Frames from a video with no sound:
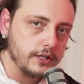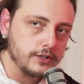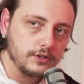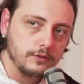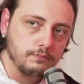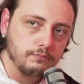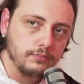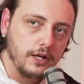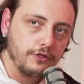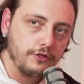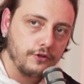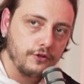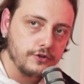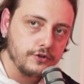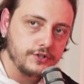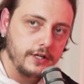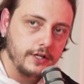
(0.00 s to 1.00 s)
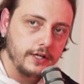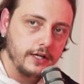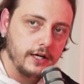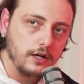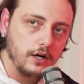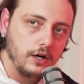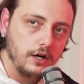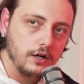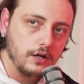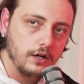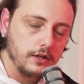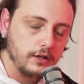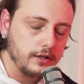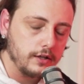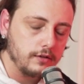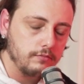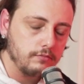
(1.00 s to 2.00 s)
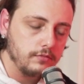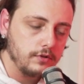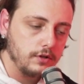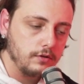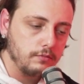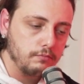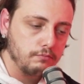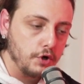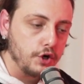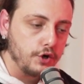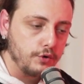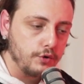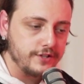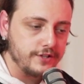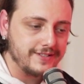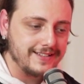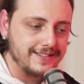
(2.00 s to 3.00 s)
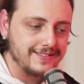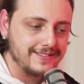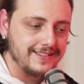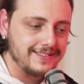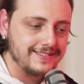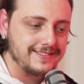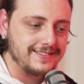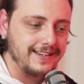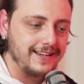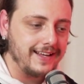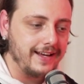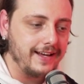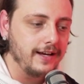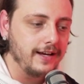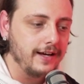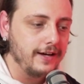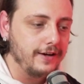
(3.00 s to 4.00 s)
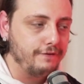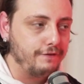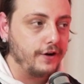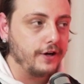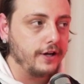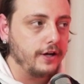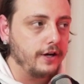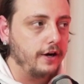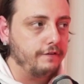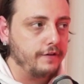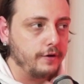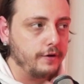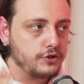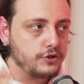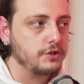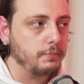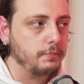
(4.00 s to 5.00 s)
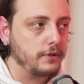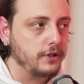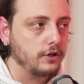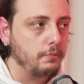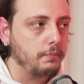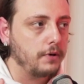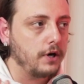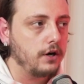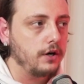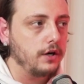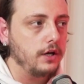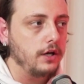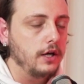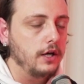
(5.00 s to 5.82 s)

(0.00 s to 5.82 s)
as bloodthirsty and murderous as it is today. Funny enough, it was just a political party.